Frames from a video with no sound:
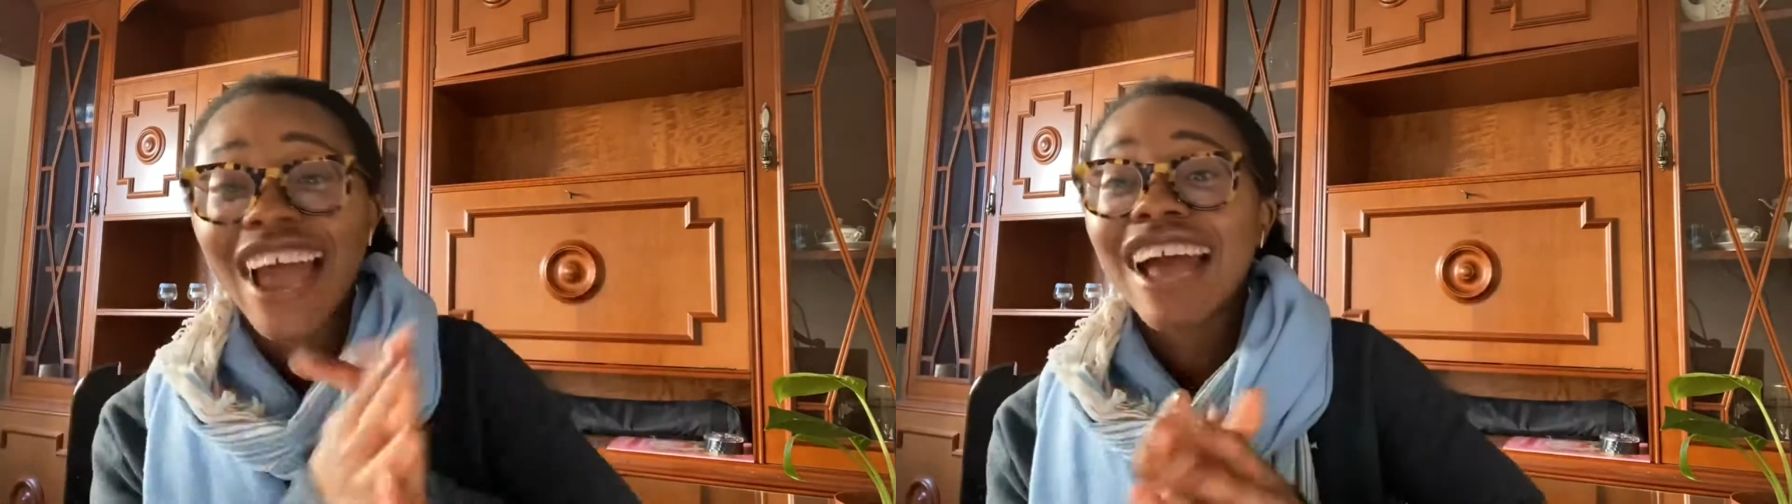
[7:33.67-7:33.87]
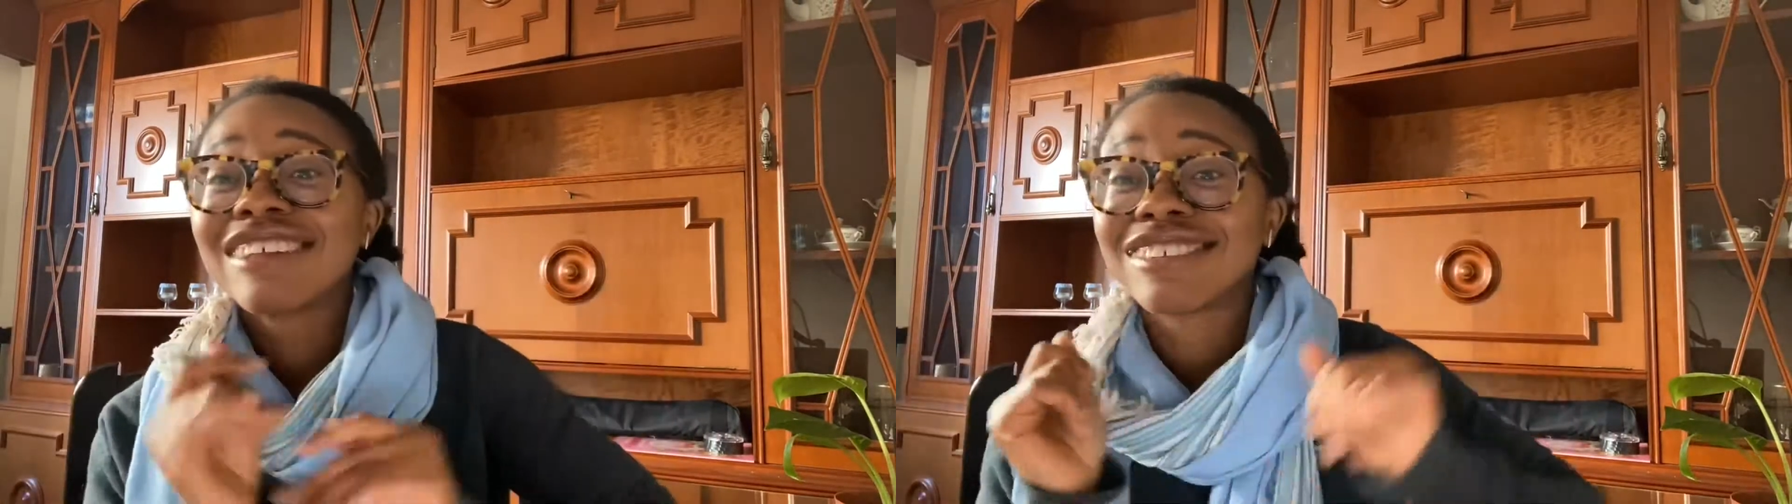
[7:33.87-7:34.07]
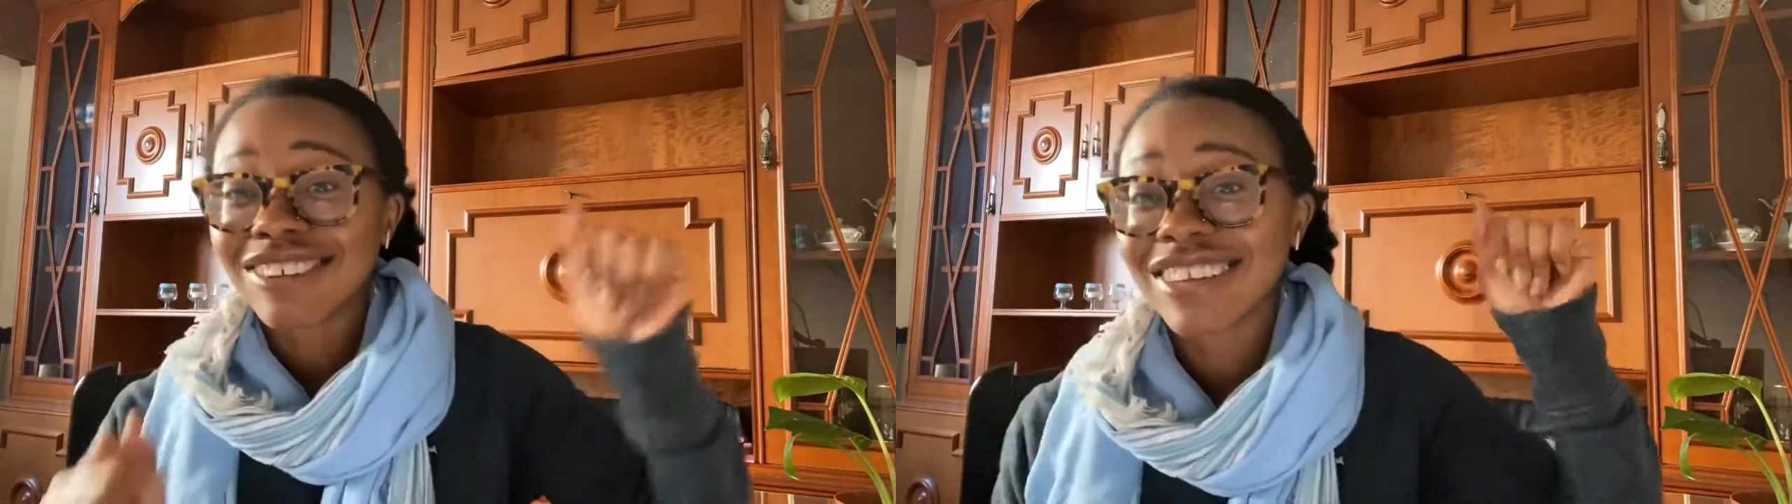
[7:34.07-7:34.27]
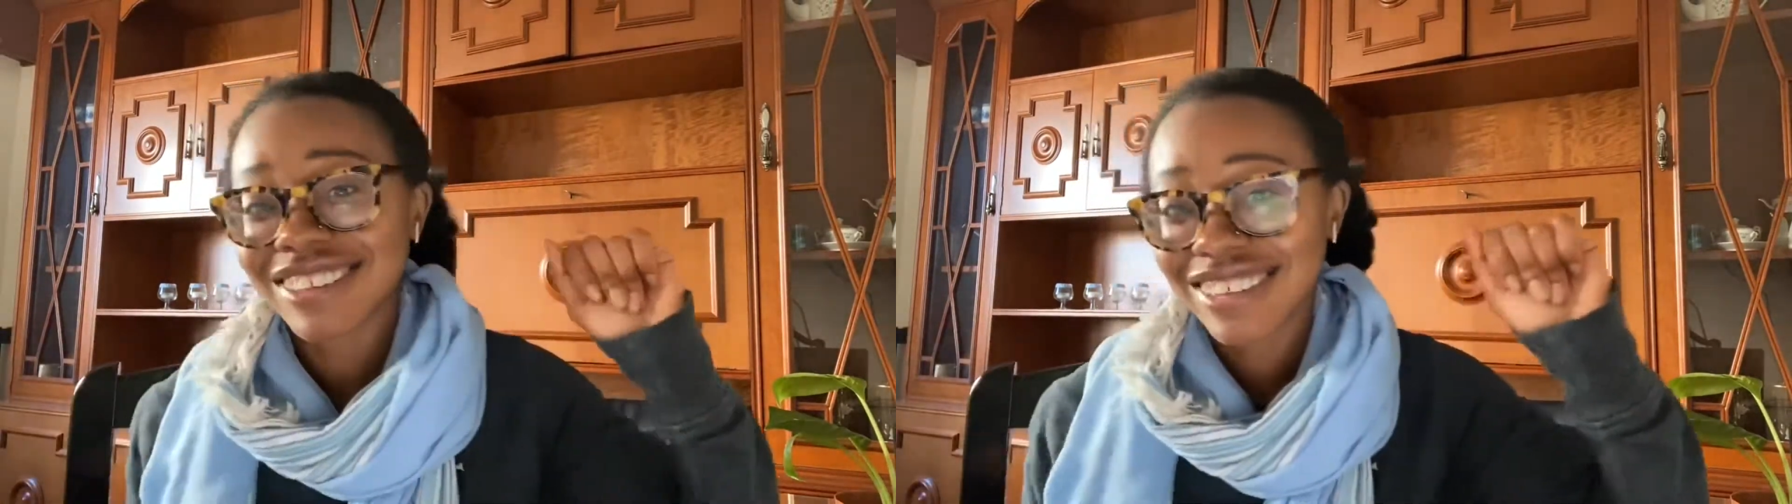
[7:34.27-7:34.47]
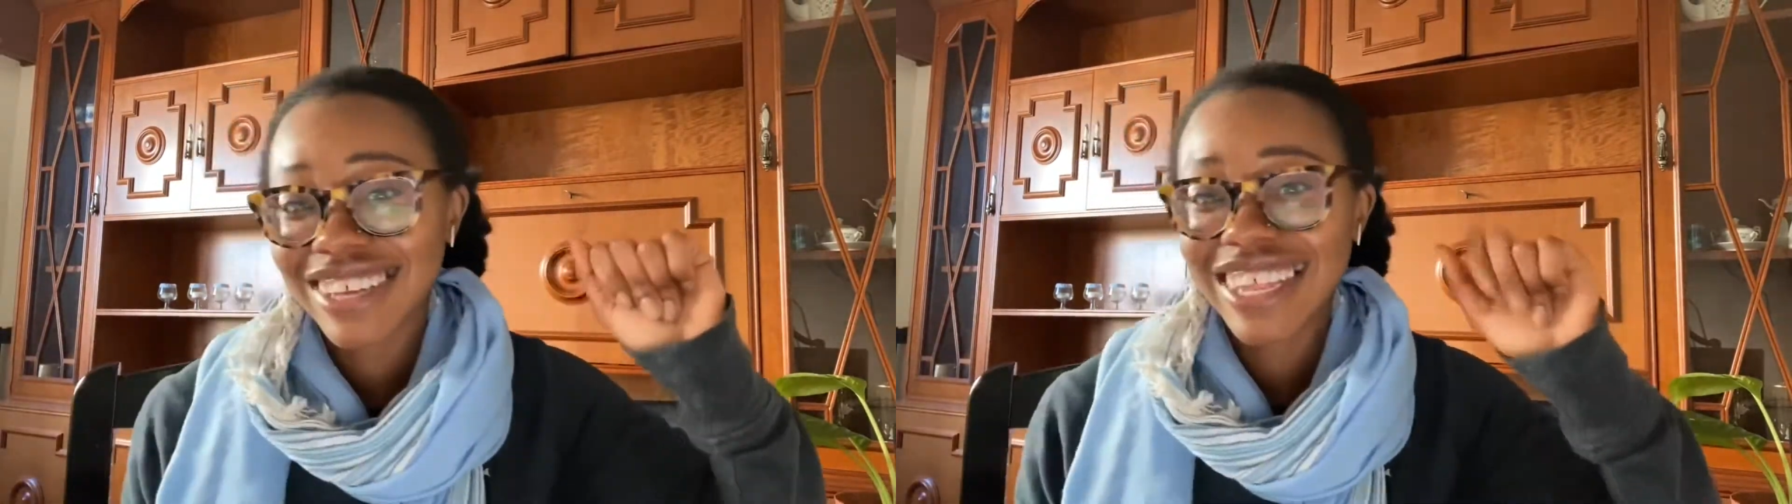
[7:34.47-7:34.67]
So
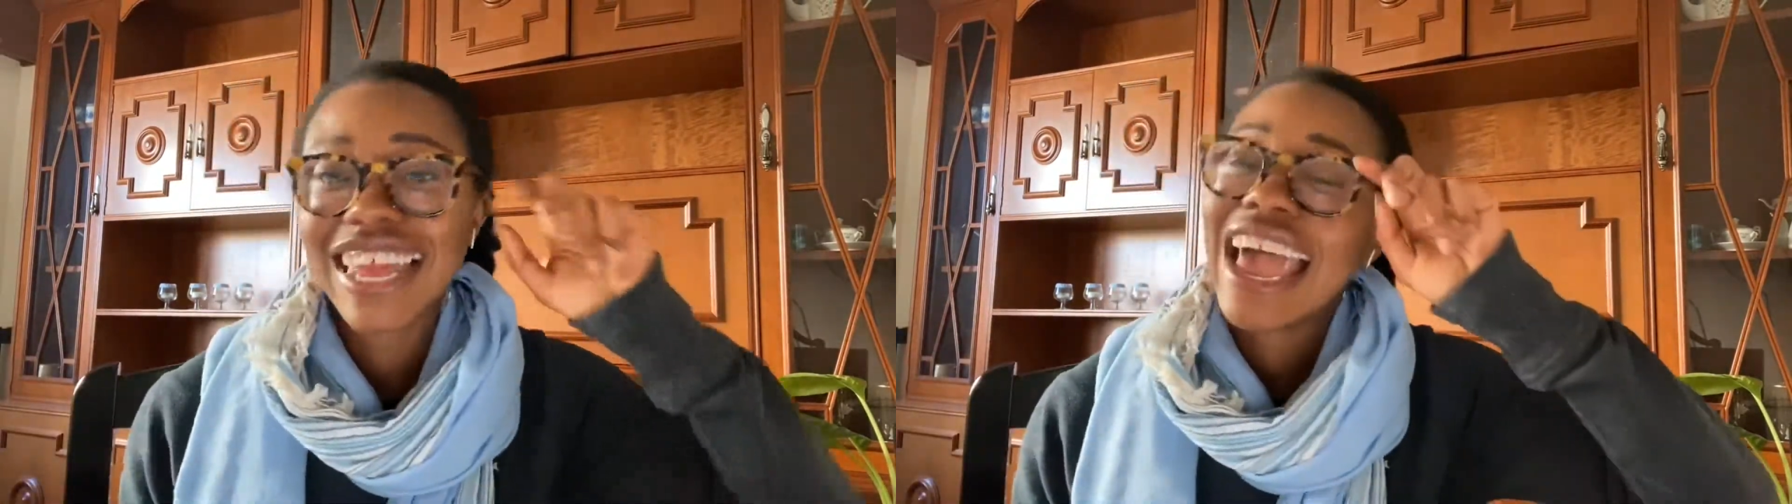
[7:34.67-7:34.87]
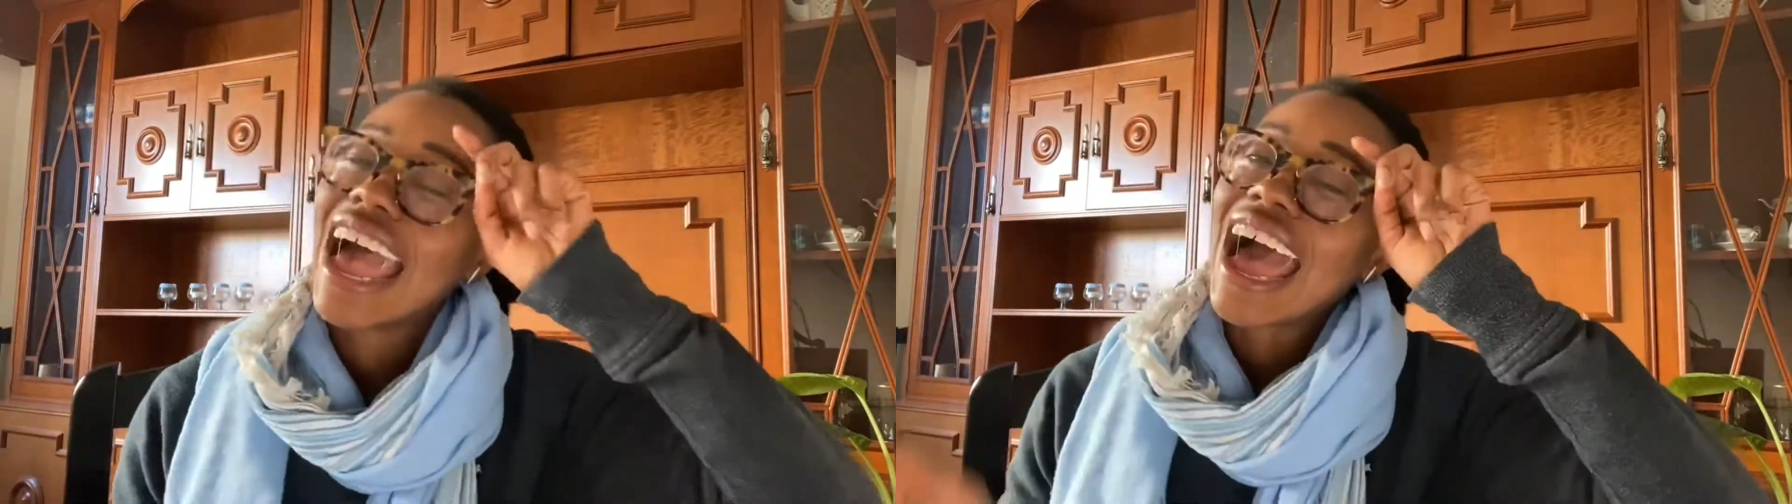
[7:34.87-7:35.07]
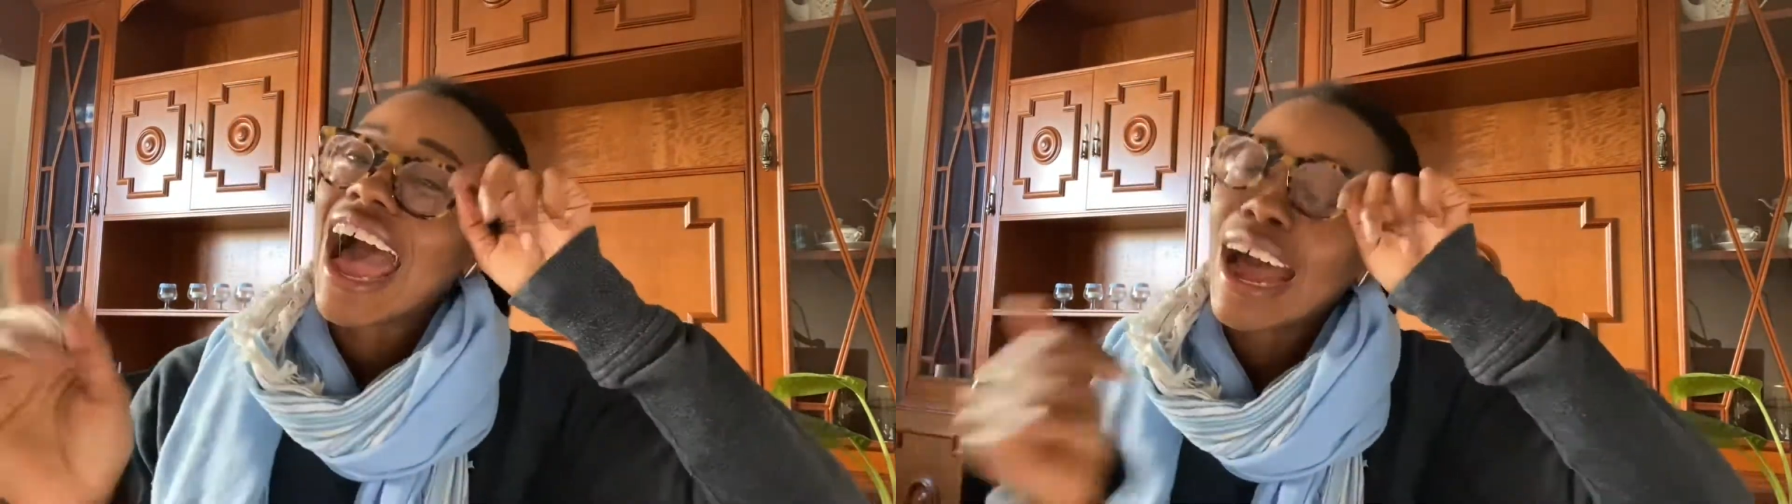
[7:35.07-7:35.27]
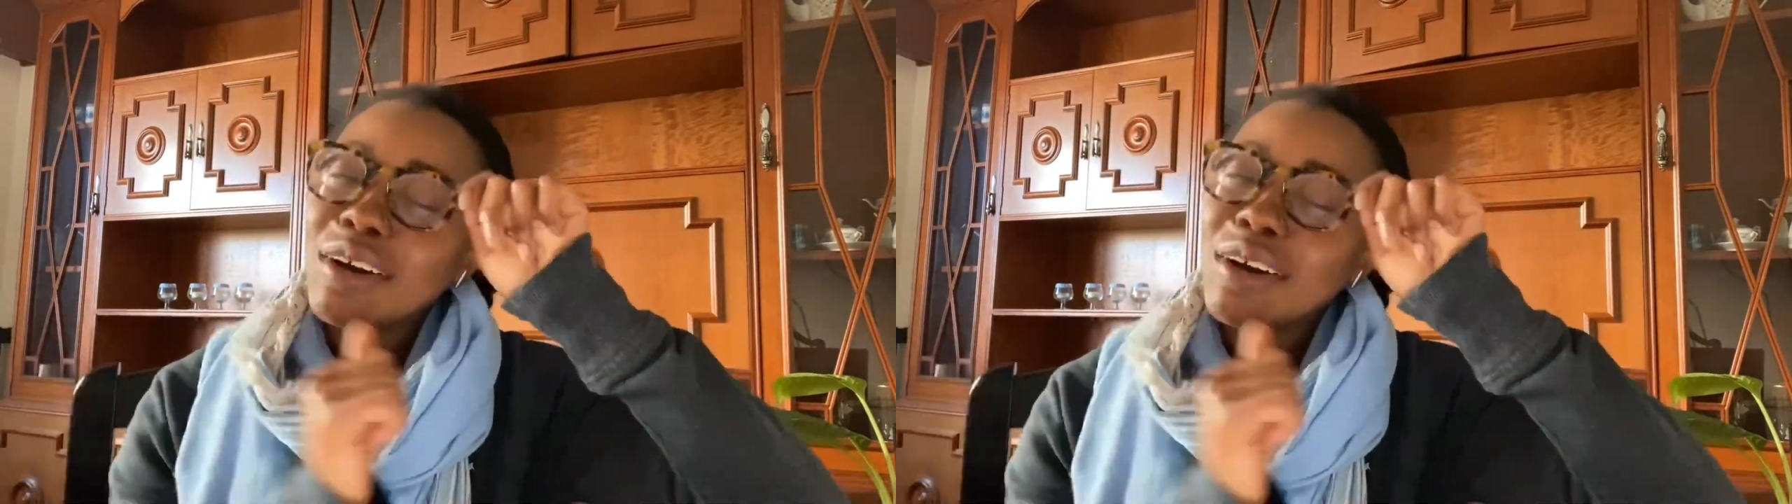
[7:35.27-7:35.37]
listen, I